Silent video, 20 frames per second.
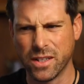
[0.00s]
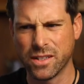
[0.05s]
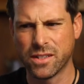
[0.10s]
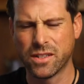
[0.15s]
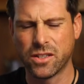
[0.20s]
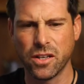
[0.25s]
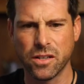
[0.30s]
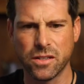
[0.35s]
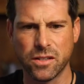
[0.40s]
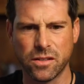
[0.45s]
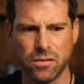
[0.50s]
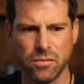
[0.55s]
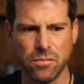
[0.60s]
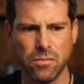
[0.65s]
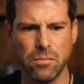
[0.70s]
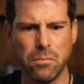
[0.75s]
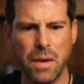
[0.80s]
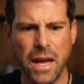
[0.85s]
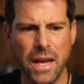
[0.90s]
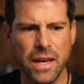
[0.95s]
it's just
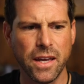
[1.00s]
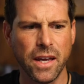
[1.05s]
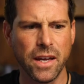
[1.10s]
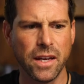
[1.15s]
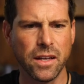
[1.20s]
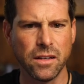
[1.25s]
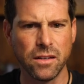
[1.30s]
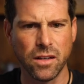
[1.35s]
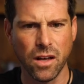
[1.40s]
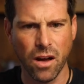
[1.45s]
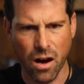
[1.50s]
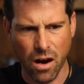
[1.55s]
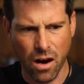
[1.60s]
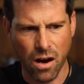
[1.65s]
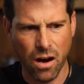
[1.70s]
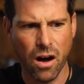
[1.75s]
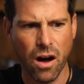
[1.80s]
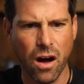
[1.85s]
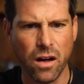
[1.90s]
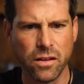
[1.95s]
making the
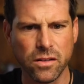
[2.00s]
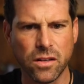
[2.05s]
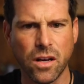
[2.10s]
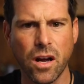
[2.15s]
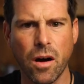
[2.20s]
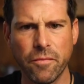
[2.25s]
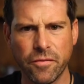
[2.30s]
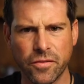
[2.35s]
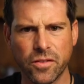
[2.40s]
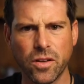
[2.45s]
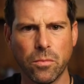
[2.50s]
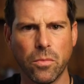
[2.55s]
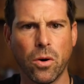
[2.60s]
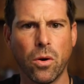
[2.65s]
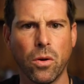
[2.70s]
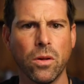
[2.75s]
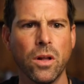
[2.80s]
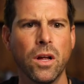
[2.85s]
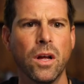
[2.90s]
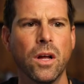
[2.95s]

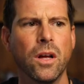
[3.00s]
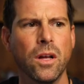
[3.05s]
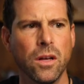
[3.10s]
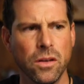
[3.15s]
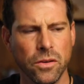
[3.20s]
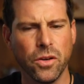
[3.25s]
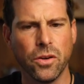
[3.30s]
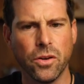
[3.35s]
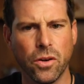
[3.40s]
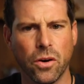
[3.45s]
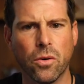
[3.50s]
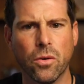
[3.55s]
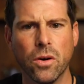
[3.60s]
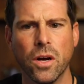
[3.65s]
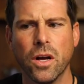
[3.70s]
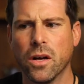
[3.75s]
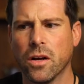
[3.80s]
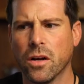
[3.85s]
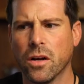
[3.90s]
uncomfortable, you know,